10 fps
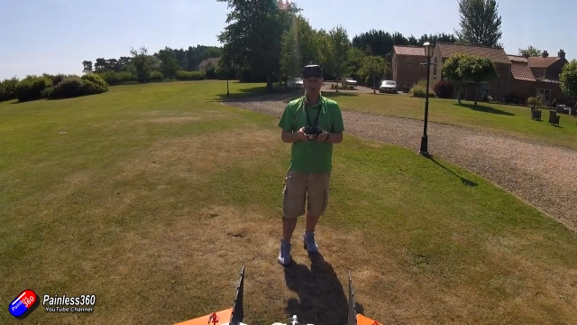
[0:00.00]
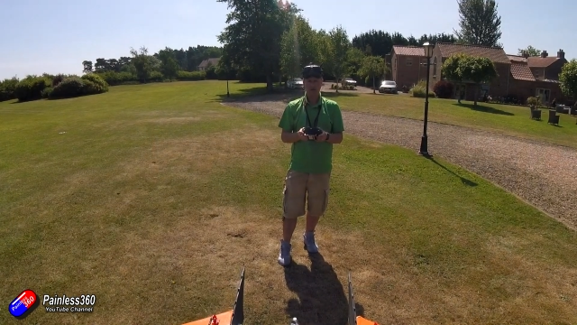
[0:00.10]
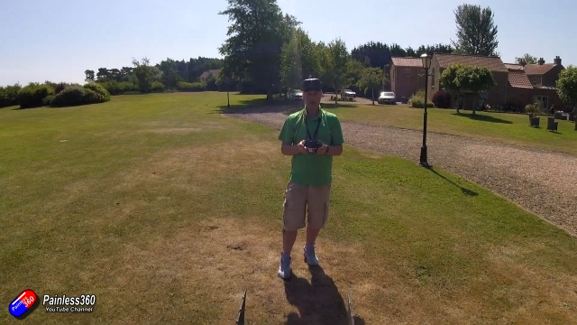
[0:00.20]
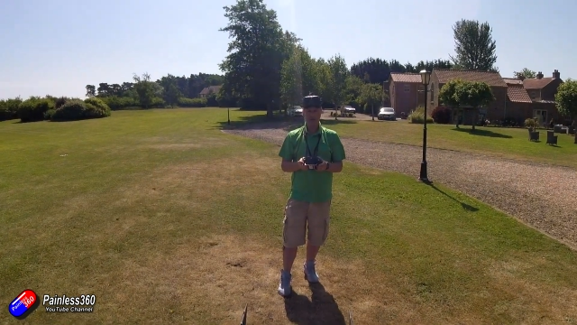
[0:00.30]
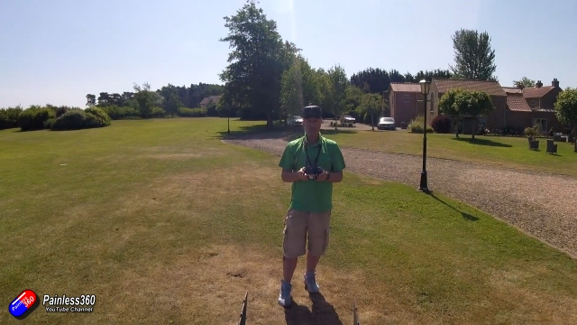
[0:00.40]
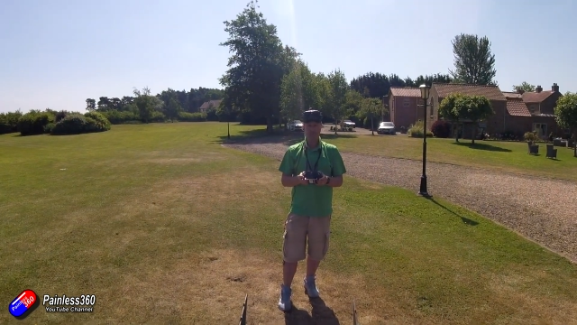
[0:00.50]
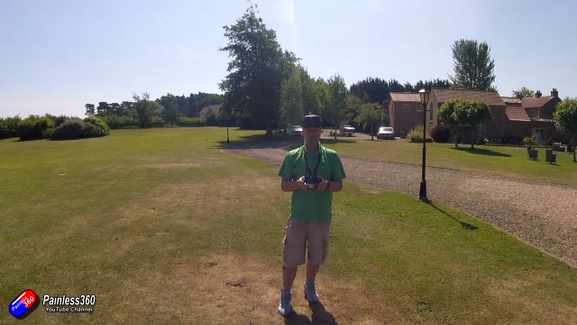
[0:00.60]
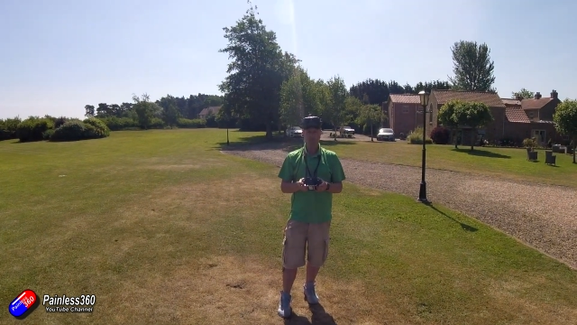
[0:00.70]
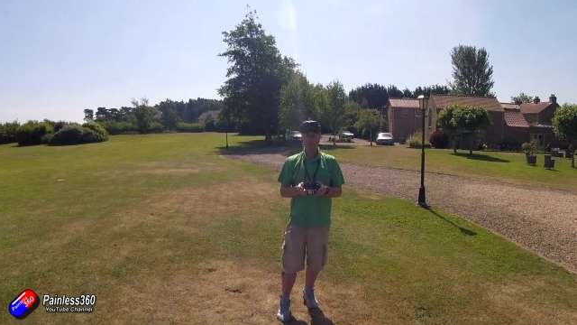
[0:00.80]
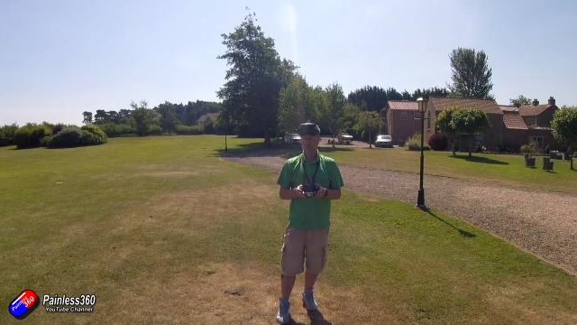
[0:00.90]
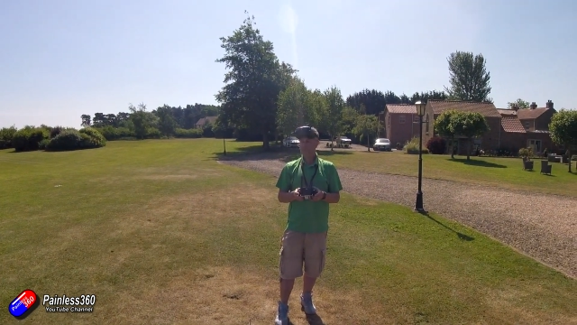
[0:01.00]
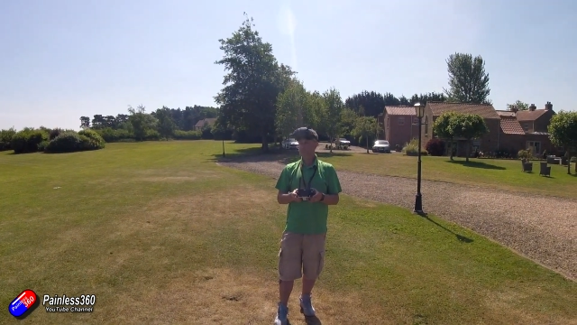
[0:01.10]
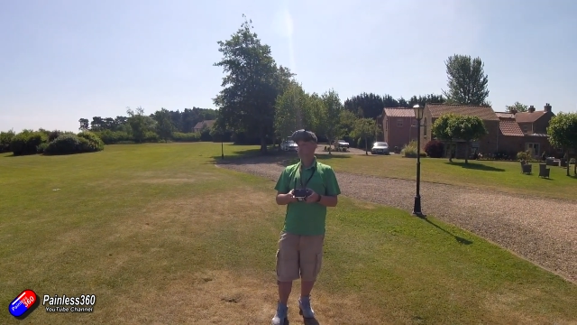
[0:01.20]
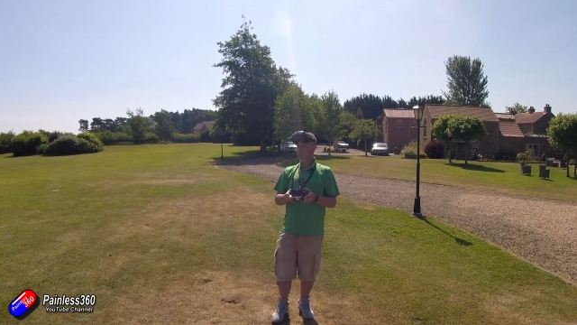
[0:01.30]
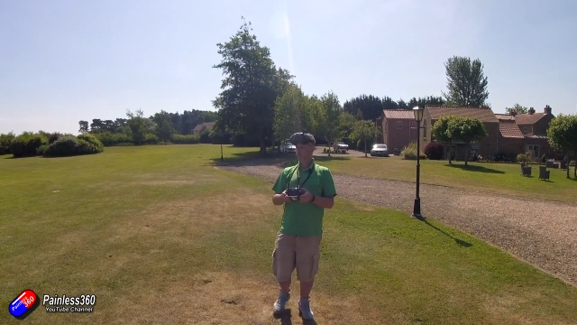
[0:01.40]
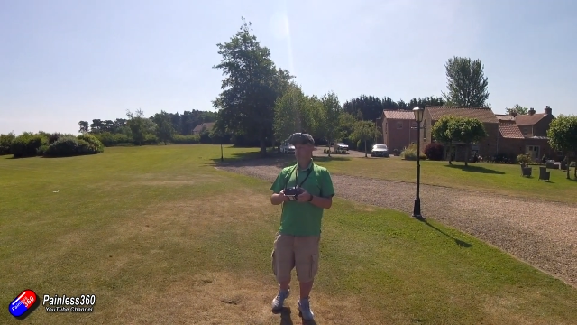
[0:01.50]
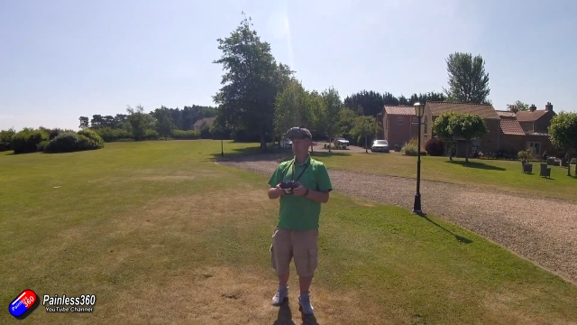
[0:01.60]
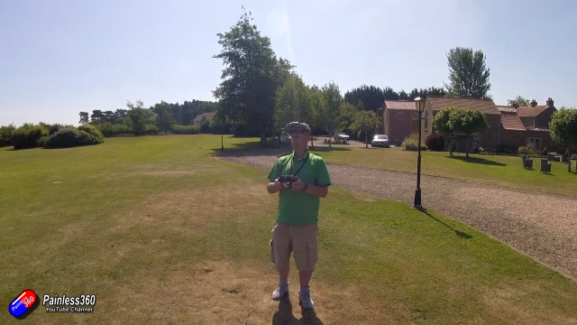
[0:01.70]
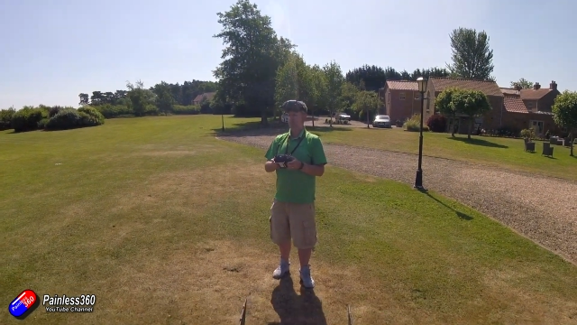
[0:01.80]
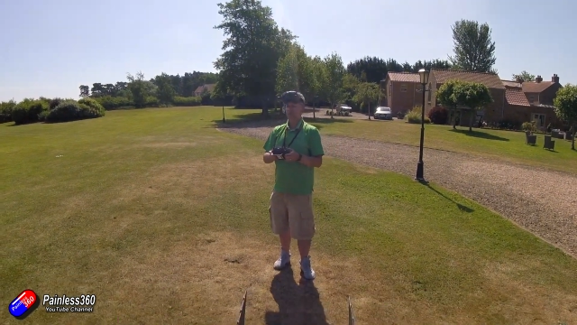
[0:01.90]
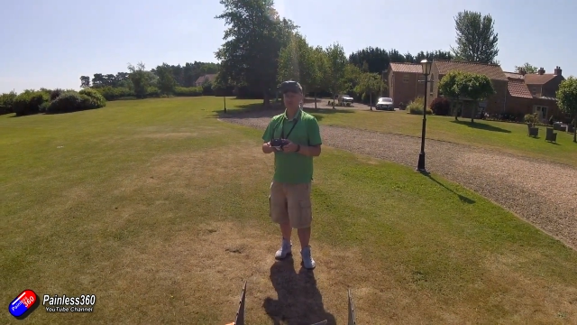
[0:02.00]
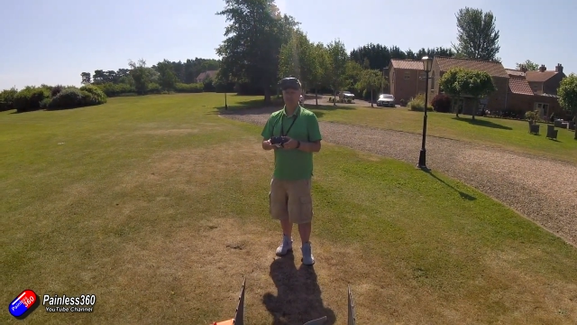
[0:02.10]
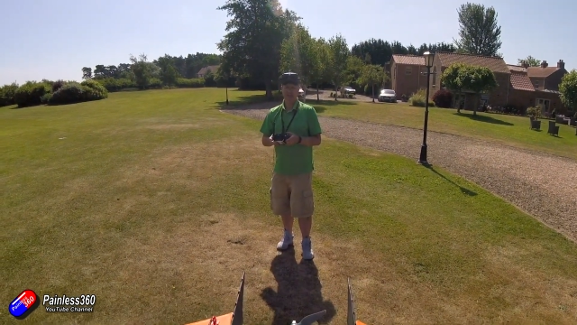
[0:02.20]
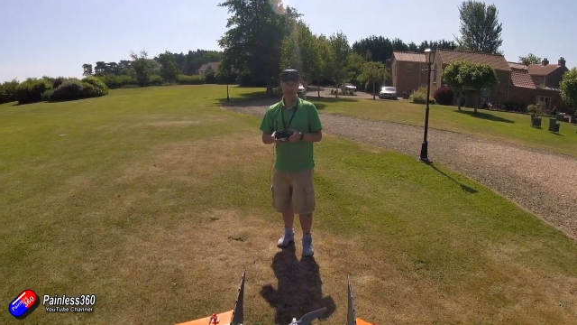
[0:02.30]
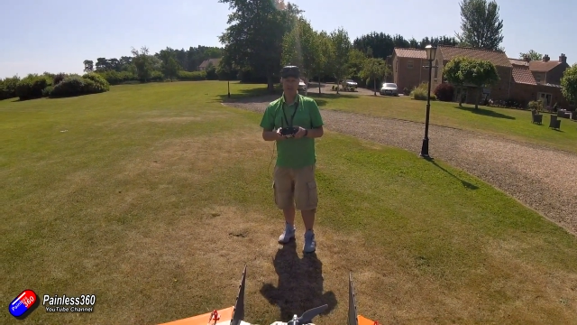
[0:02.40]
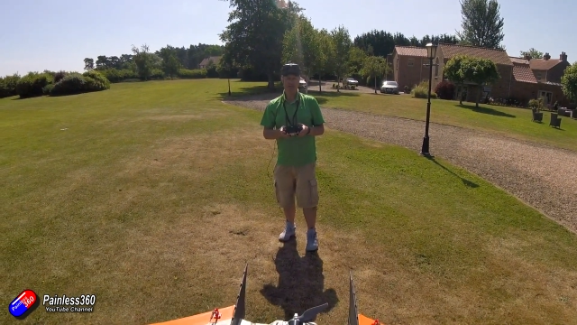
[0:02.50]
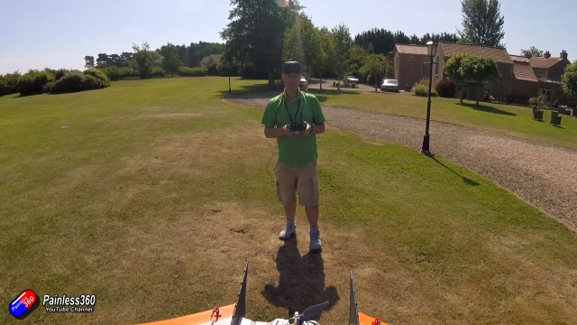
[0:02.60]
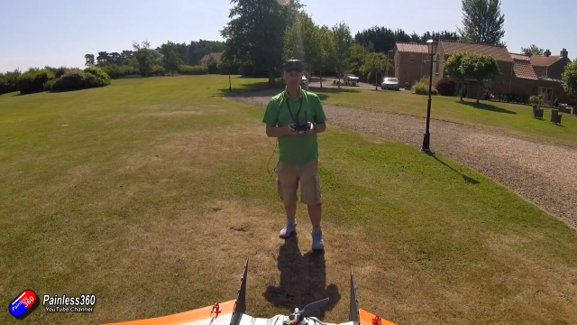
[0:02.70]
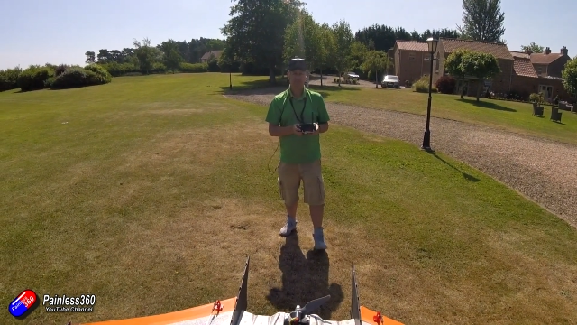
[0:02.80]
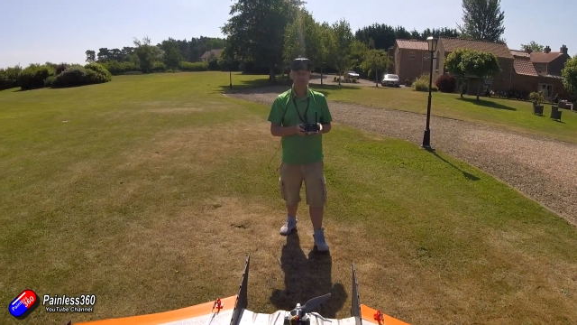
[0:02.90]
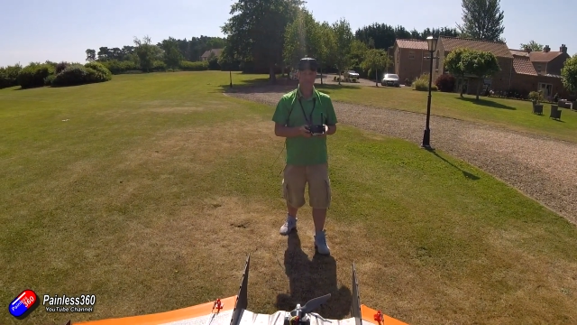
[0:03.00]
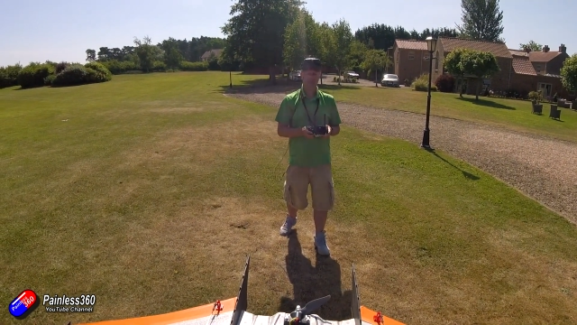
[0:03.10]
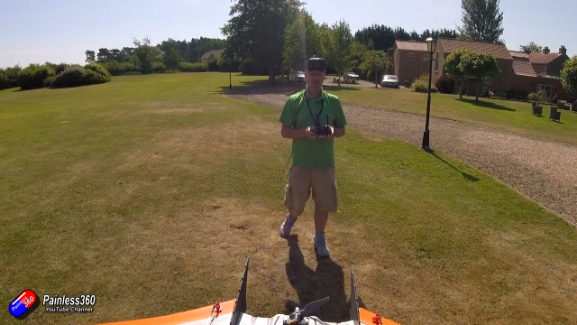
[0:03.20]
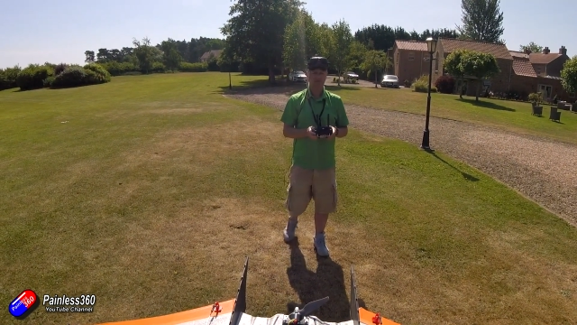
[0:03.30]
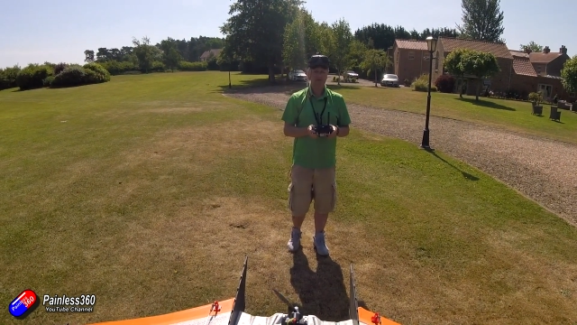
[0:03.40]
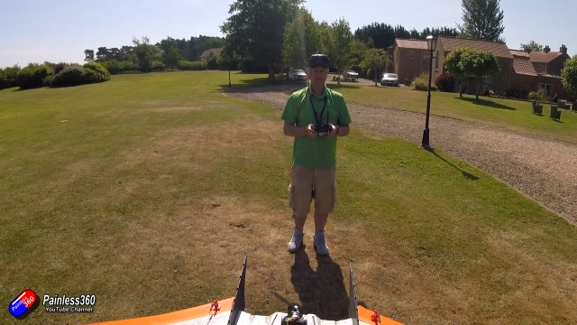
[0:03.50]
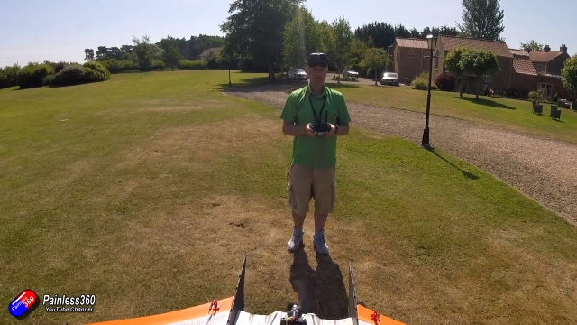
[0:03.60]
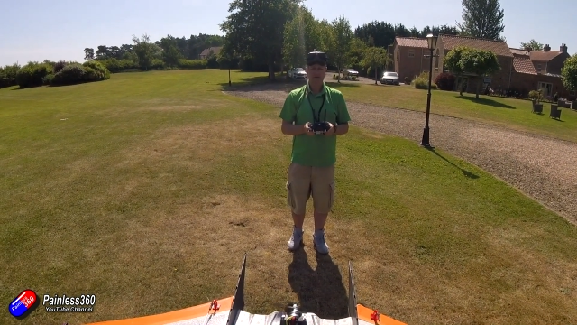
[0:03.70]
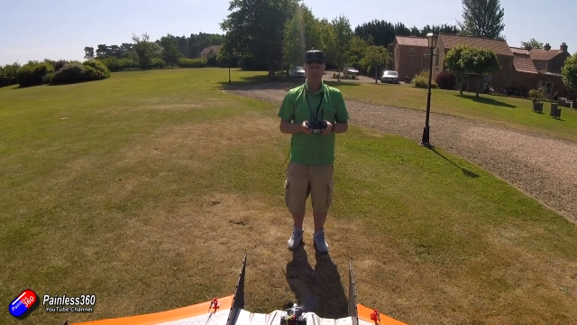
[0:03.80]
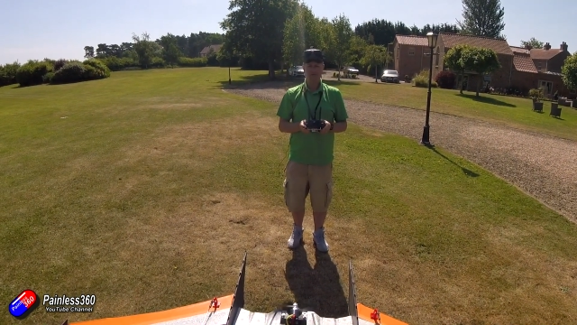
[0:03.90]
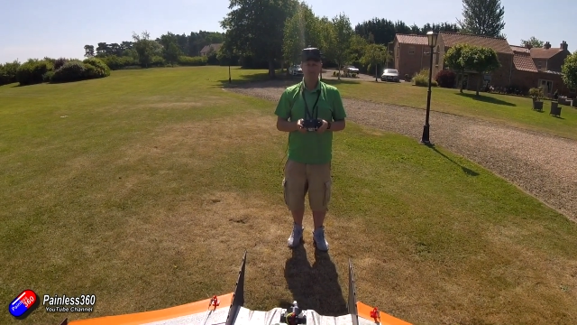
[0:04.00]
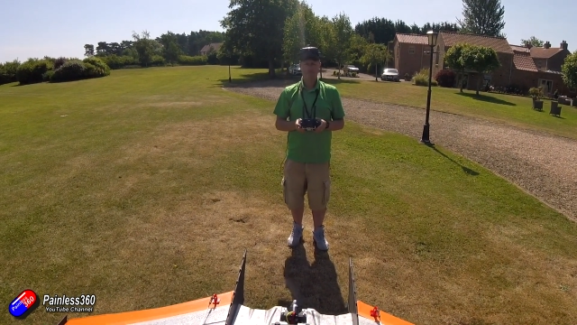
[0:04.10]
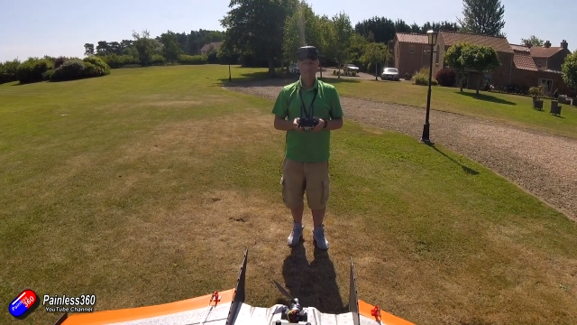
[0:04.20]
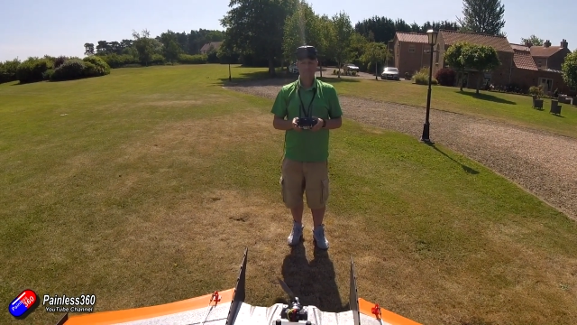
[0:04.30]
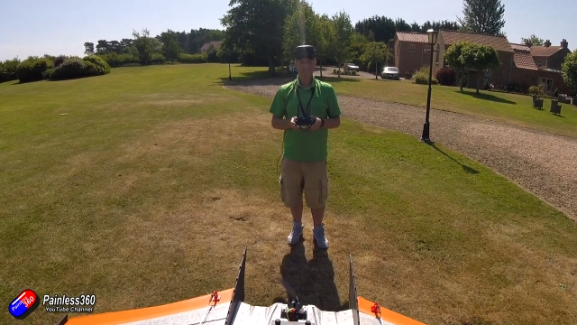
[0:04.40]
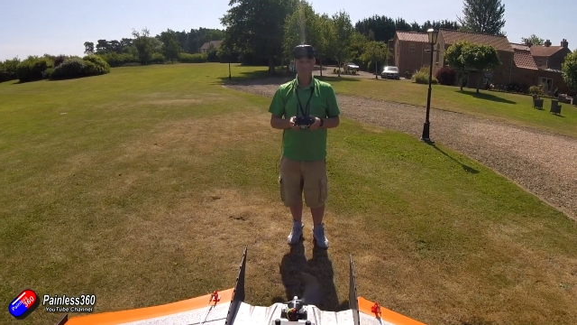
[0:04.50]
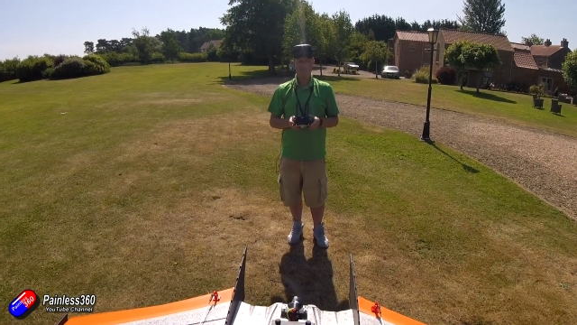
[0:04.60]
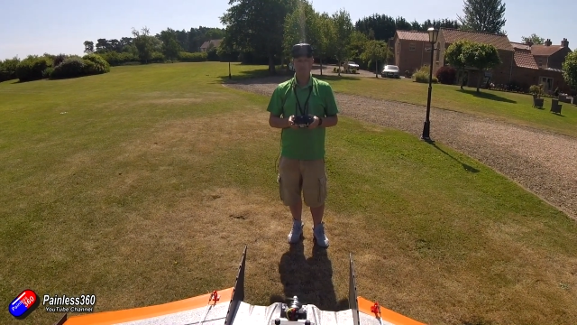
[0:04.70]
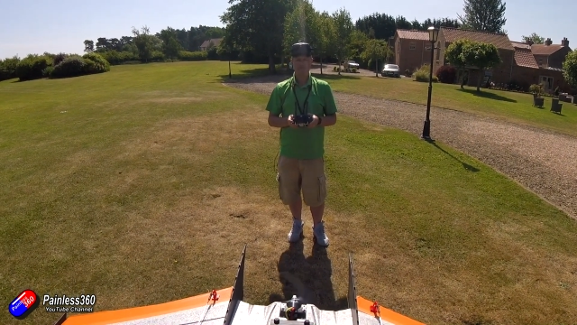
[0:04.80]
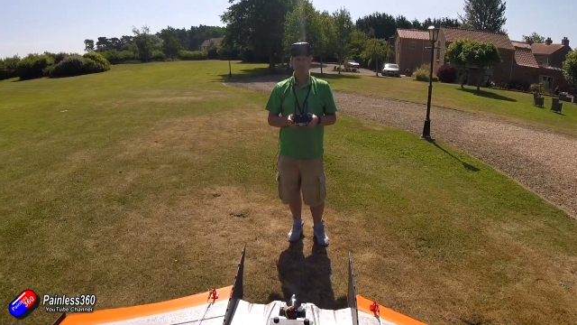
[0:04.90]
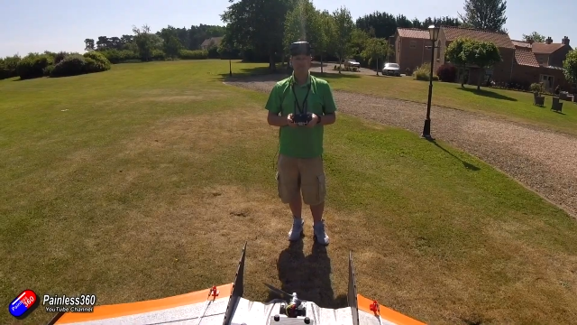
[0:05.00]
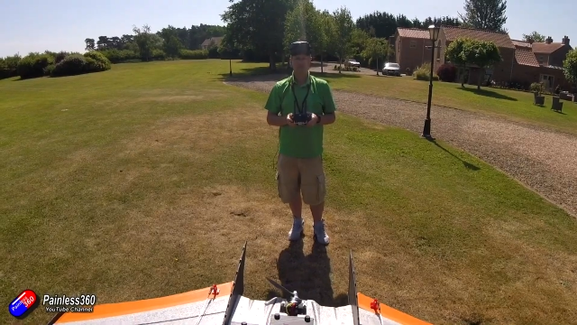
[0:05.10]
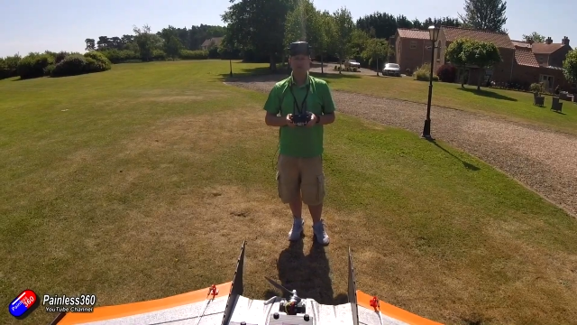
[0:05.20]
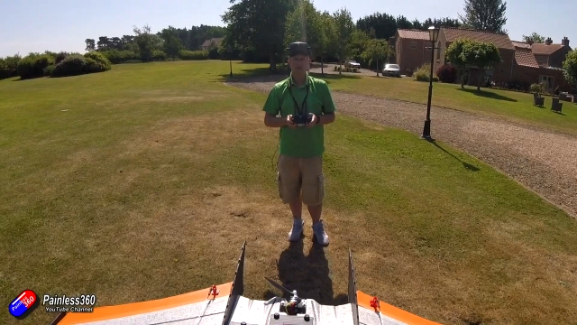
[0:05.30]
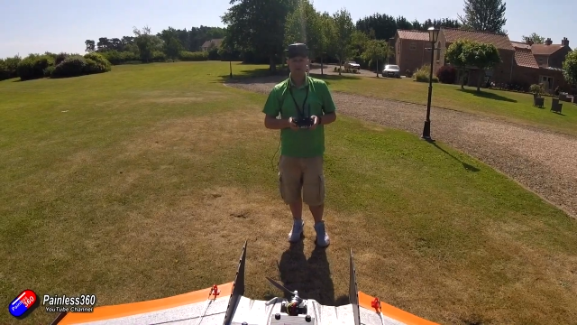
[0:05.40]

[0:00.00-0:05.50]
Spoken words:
No face is visible, so there are no lips to read.